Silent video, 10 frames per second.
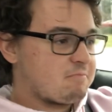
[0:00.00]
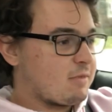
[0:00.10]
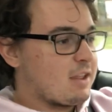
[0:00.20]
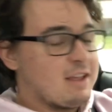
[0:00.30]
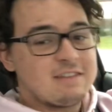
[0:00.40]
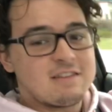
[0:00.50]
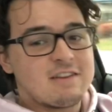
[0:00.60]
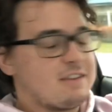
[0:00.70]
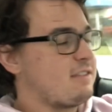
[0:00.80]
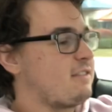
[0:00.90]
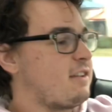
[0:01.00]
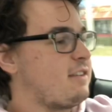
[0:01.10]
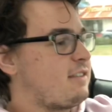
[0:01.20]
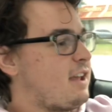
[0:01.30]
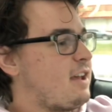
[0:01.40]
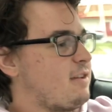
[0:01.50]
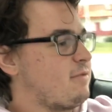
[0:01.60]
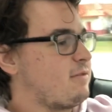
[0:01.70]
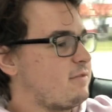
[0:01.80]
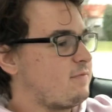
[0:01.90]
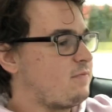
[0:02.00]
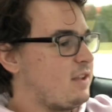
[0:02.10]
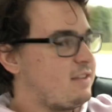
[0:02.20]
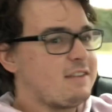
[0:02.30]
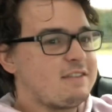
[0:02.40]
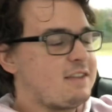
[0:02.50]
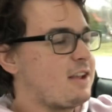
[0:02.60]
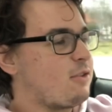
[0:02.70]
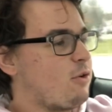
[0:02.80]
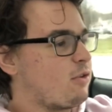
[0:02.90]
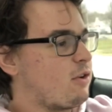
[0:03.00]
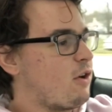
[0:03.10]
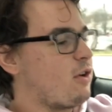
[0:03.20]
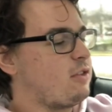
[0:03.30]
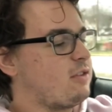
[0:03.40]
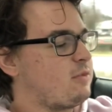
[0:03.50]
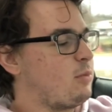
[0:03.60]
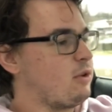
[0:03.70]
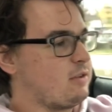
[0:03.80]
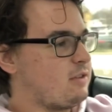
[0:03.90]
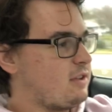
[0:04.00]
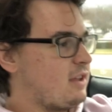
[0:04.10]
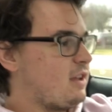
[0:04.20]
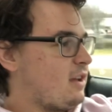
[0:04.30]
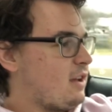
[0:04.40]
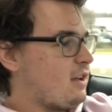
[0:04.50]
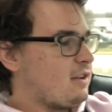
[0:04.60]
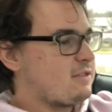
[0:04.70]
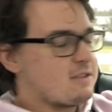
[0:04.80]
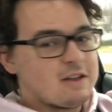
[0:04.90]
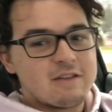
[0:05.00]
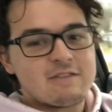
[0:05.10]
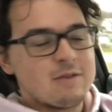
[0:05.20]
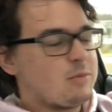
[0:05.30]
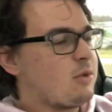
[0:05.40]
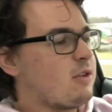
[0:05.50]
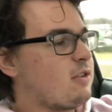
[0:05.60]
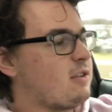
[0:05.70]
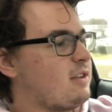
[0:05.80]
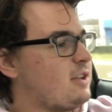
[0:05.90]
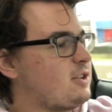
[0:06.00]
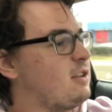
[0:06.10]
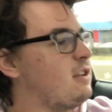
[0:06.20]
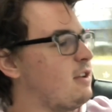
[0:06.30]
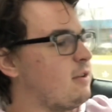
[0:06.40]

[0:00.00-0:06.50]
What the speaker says: it's nice to have. It didn't take long regardless, but it's a nice simple little addition here.